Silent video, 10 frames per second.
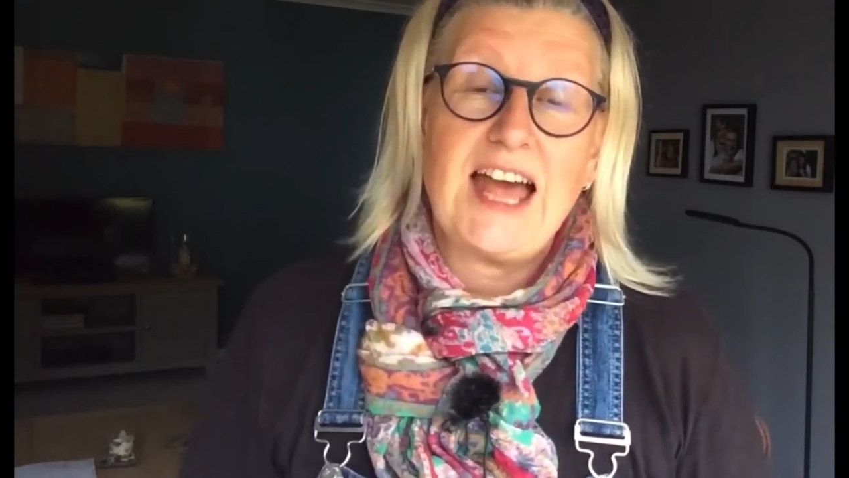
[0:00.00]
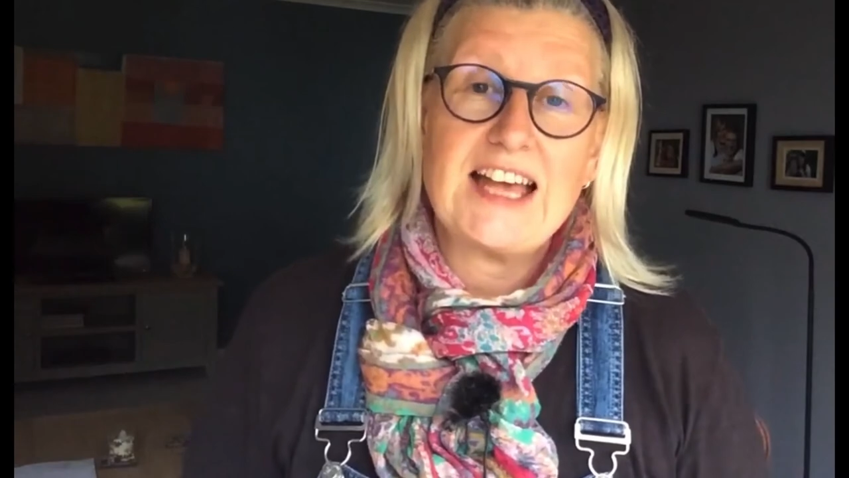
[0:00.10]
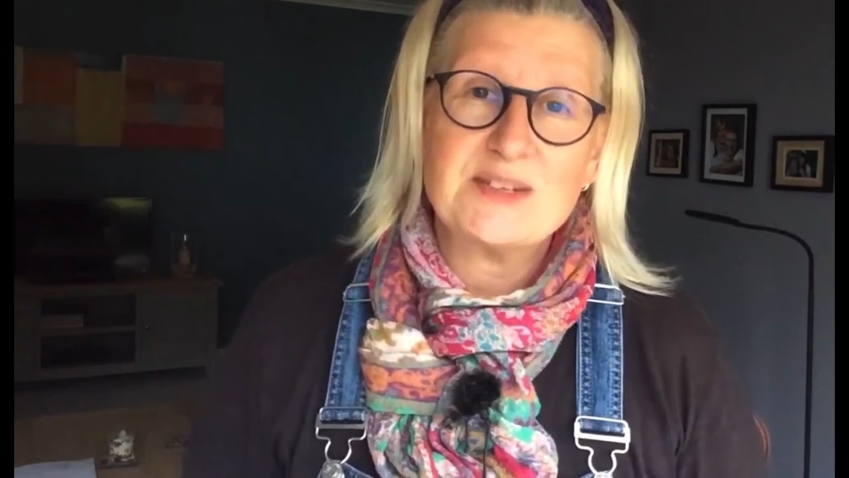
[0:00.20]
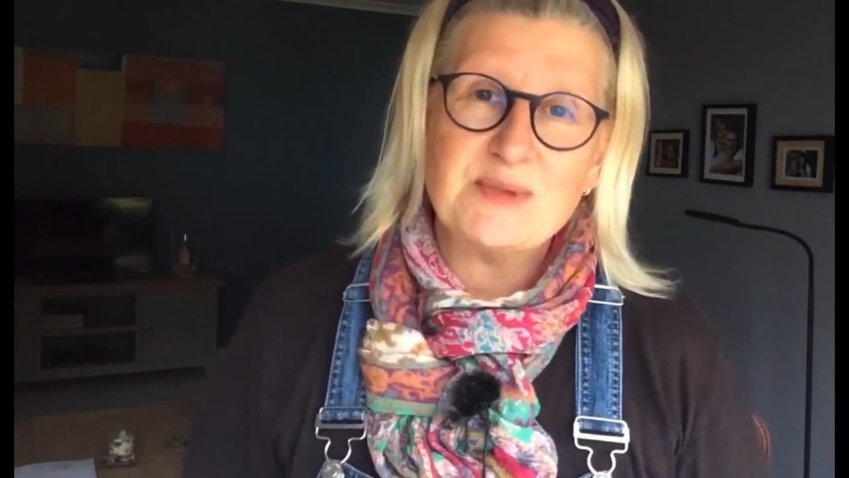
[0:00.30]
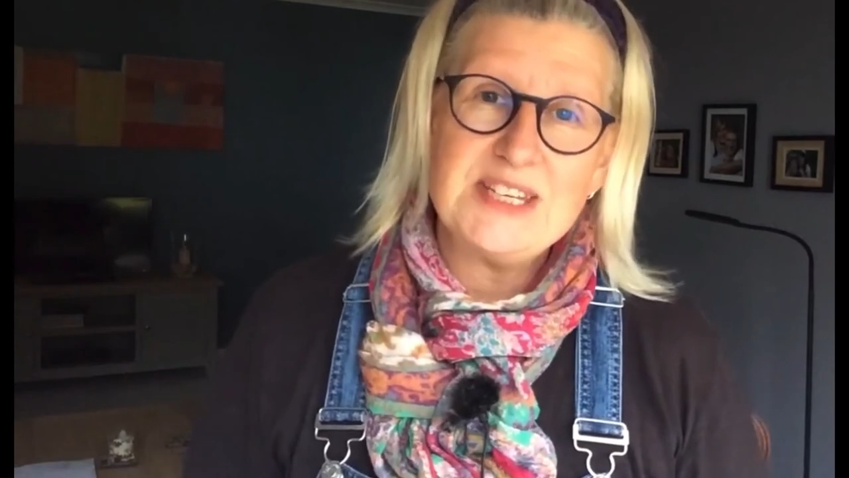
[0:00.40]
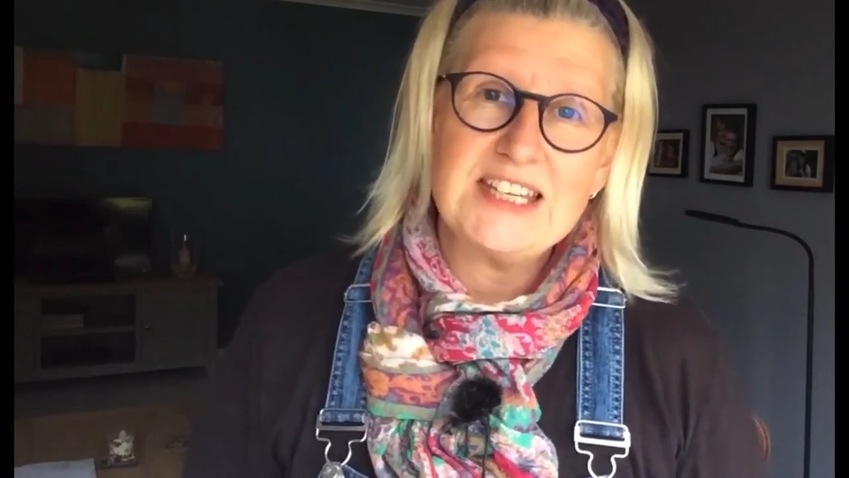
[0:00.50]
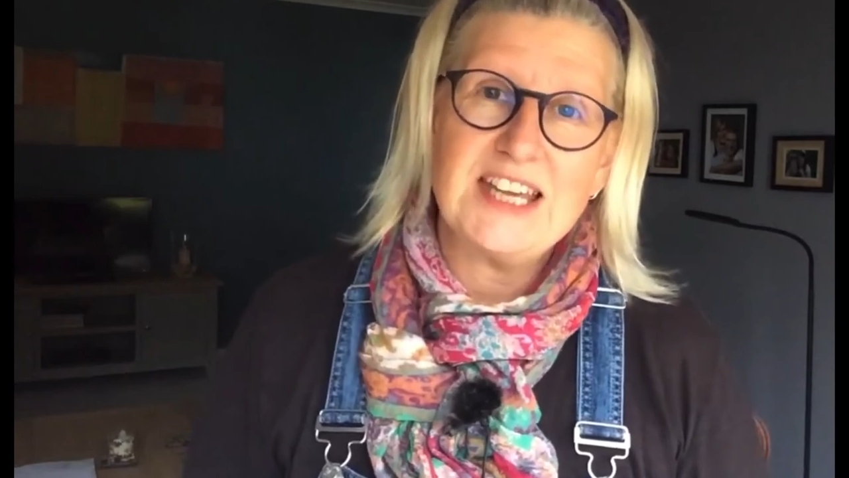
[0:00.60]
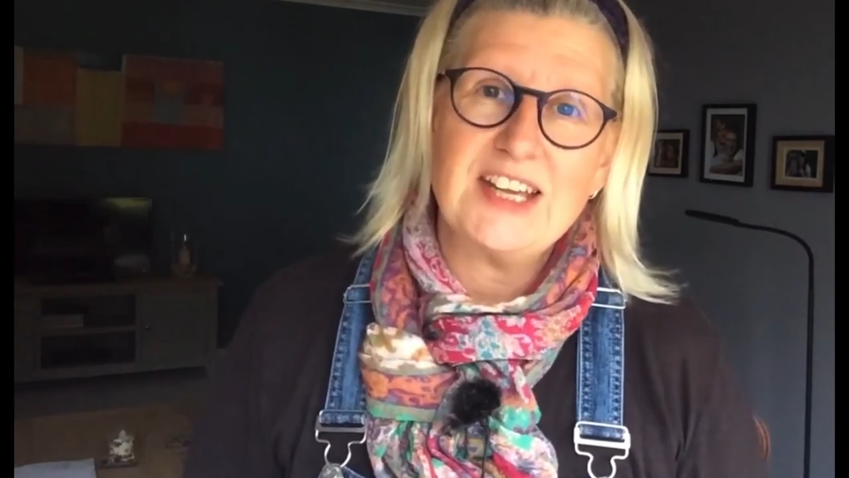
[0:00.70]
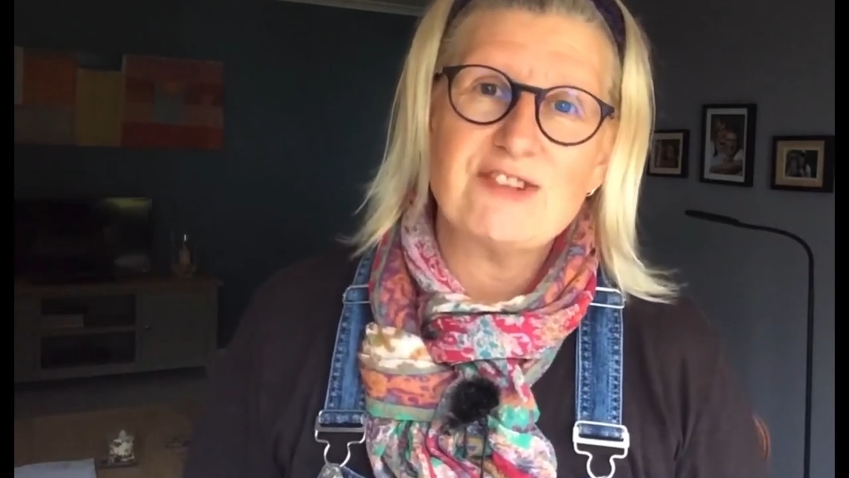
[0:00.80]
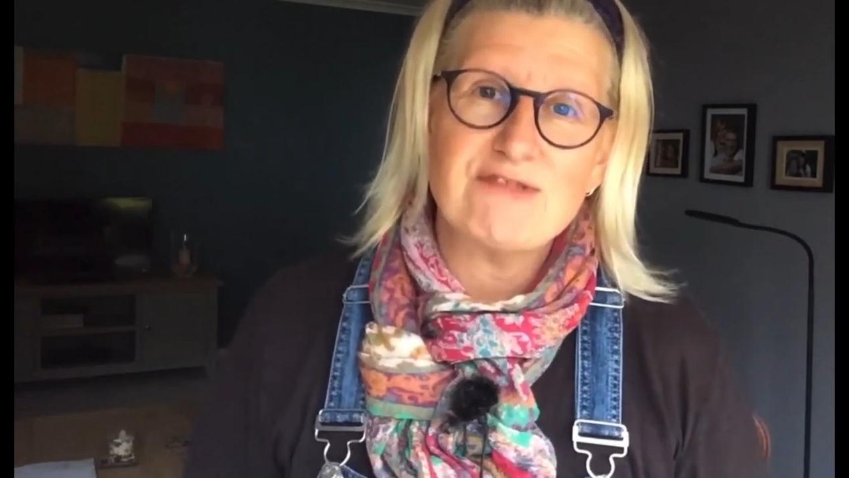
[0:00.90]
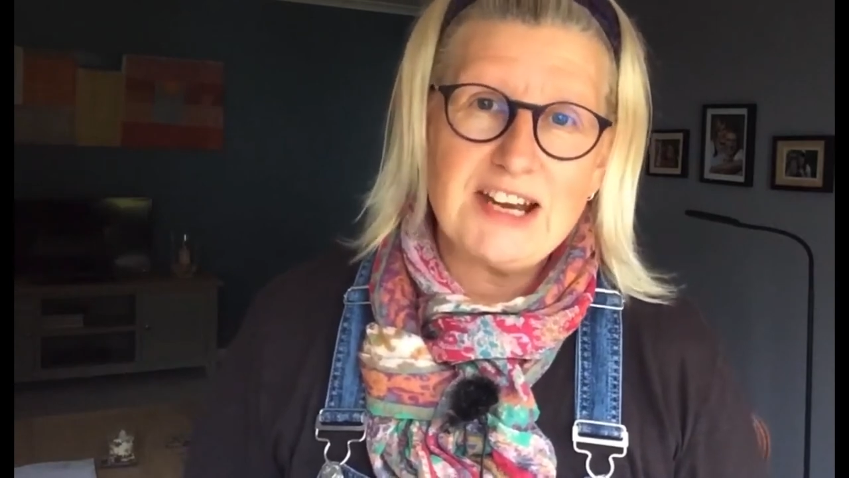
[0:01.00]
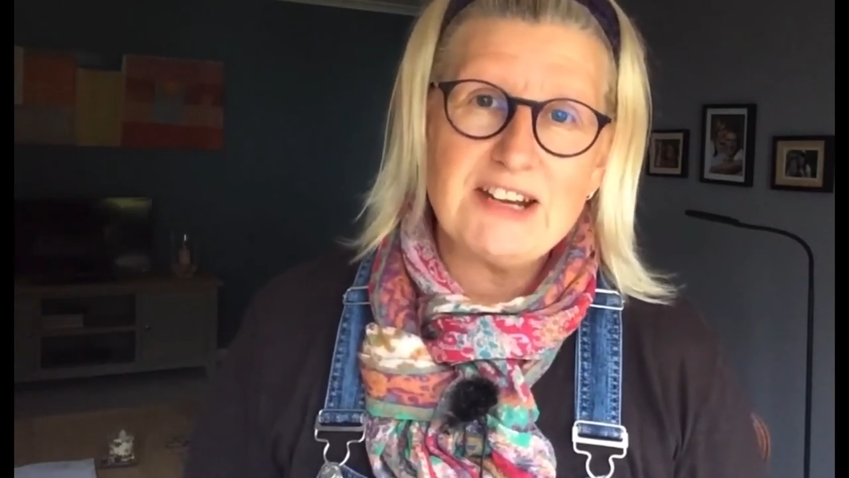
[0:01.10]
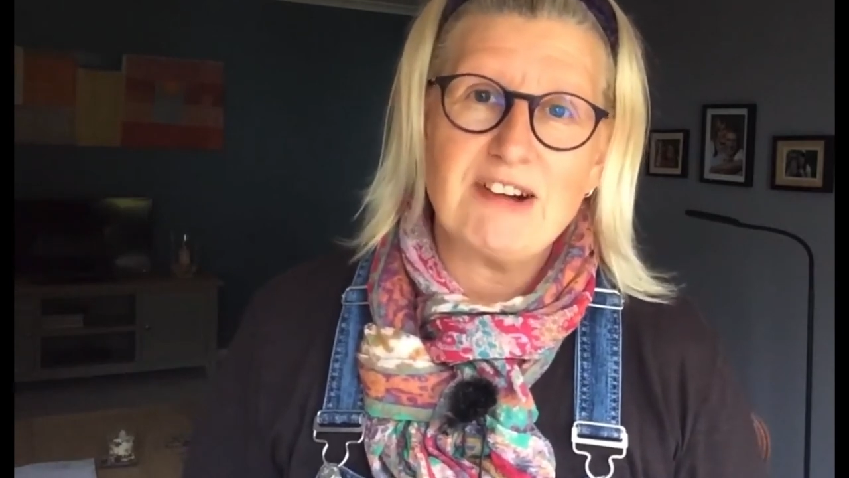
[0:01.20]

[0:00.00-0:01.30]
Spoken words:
as we sing Great,